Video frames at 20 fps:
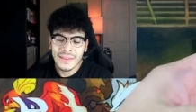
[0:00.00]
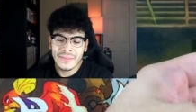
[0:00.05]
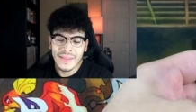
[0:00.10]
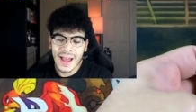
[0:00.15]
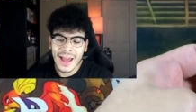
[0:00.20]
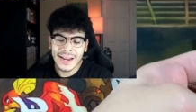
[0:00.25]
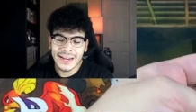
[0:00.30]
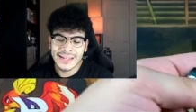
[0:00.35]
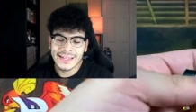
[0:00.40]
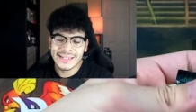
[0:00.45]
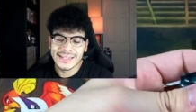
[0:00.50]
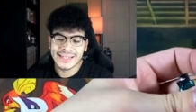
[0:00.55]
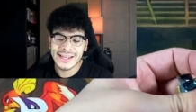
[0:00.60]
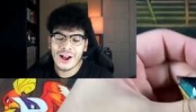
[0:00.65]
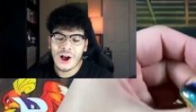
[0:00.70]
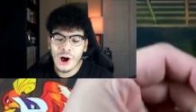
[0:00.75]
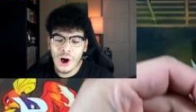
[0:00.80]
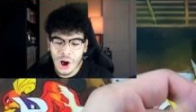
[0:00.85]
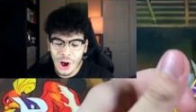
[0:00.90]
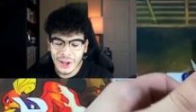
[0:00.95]
That is
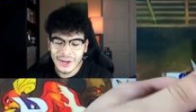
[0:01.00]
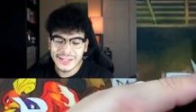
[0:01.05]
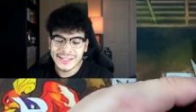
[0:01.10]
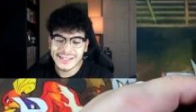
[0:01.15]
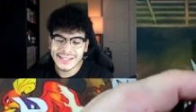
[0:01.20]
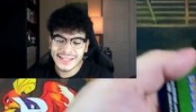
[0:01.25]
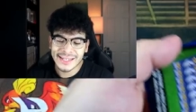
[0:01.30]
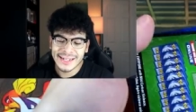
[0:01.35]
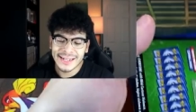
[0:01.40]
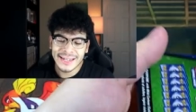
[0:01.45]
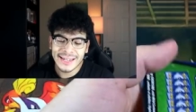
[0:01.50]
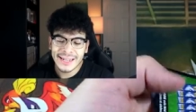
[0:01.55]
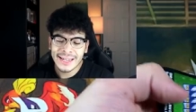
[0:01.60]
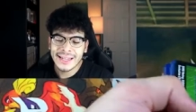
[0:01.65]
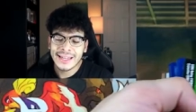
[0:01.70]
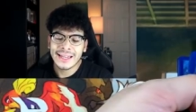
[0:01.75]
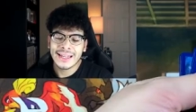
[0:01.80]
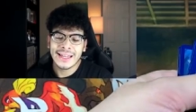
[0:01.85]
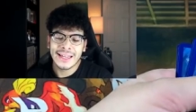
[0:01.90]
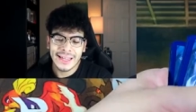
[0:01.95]
honestly
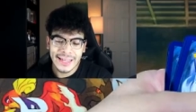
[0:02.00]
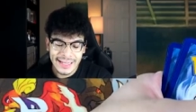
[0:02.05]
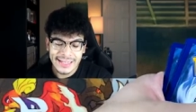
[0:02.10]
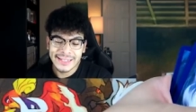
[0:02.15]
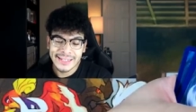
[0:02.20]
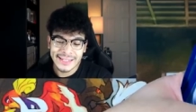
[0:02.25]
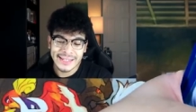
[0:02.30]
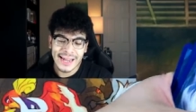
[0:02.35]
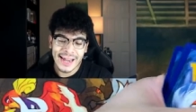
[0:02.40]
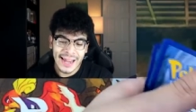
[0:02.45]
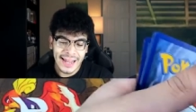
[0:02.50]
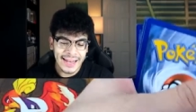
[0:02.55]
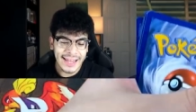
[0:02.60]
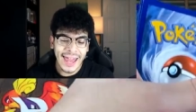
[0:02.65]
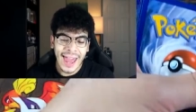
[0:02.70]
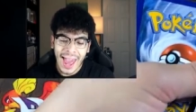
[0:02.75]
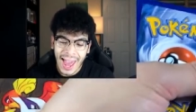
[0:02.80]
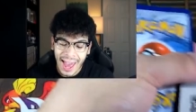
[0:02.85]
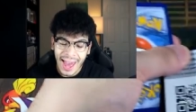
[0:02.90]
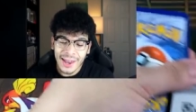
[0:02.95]
insane.
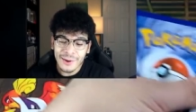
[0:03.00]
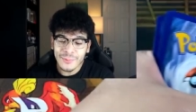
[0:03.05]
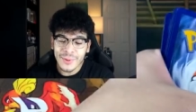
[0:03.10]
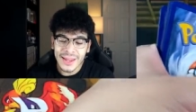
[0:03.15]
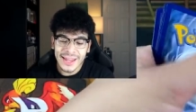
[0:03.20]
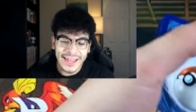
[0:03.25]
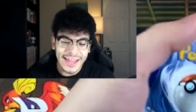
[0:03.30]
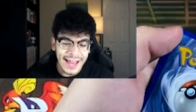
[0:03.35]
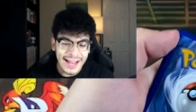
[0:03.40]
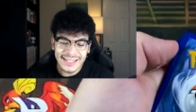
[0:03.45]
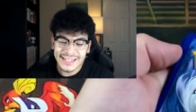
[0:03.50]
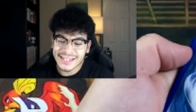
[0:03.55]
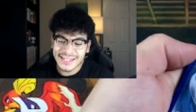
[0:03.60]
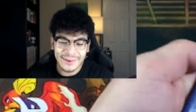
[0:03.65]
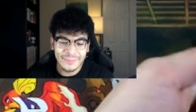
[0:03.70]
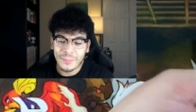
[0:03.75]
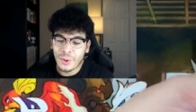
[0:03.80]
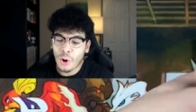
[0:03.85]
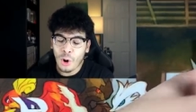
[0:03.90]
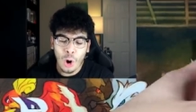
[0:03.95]
Can we get
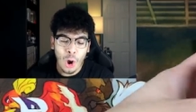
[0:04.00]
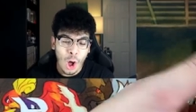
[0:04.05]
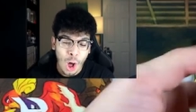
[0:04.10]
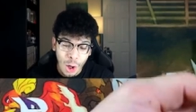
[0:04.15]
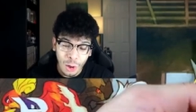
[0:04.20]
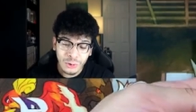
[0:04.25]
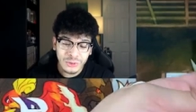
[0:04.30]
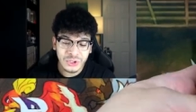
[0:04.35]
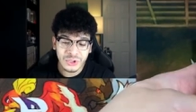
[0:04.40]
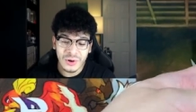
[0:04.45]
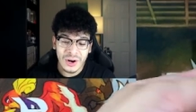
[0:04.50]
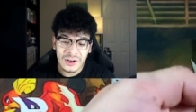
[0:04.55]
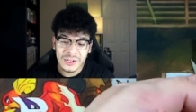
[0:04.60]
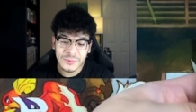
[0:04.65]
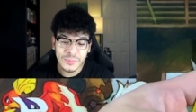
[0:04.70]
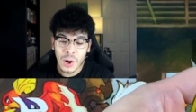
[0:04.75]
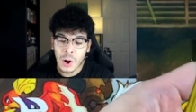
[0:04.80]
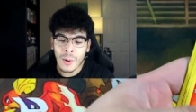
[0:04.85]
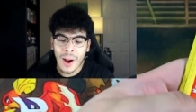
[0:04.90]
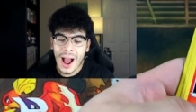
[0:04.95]
some more
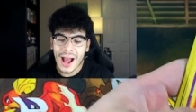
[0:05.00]
ultras, bro?